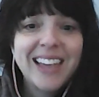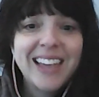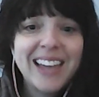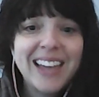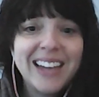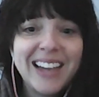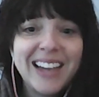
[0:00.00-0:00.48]

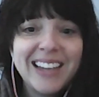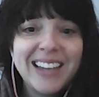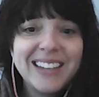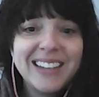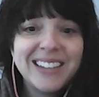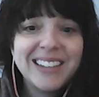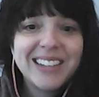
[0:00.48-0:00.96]
Can
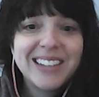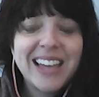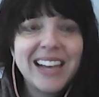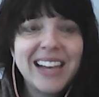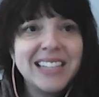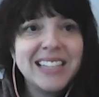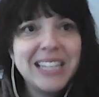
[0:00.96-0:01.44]
I
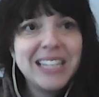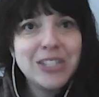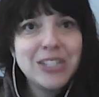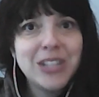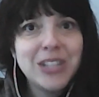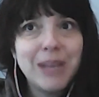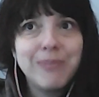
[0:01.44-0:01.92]

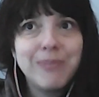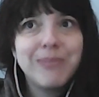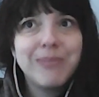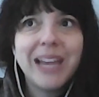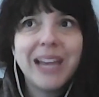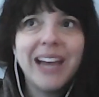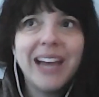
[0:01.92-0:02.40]
teach
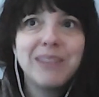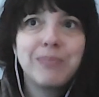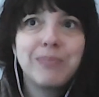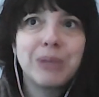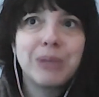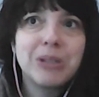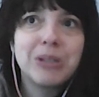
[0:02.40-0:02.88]
them that
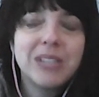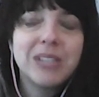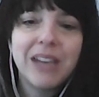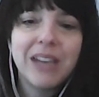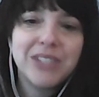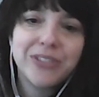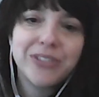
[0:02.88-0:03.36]
birds
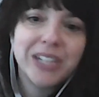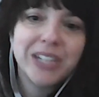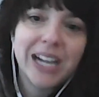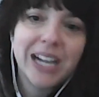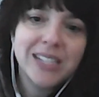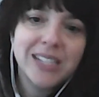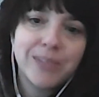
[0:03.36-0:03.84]
have
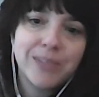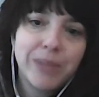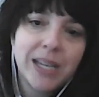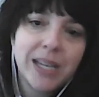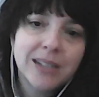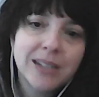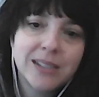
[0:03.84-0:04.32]
different kinds of
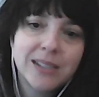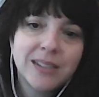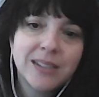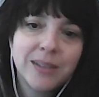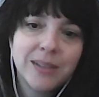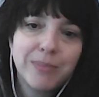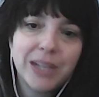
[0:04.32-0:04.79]
beaks
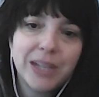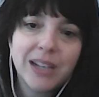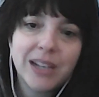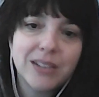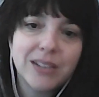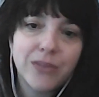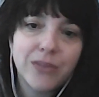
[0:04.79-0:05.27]

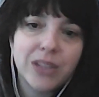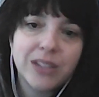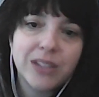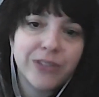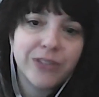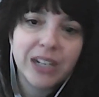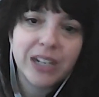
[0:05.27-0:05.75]
because of the
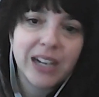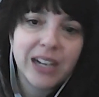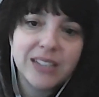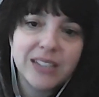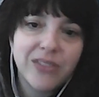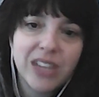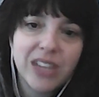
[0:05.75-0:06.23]
different
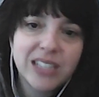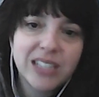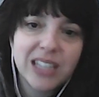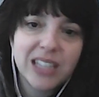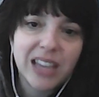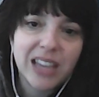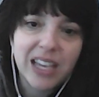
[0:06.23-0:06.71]
kinds of
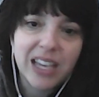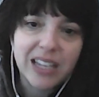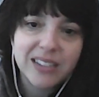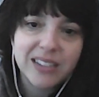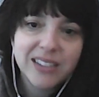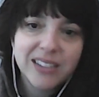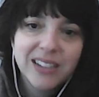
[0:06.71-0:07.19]
things that they
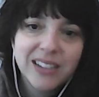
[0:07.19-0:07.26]
eat?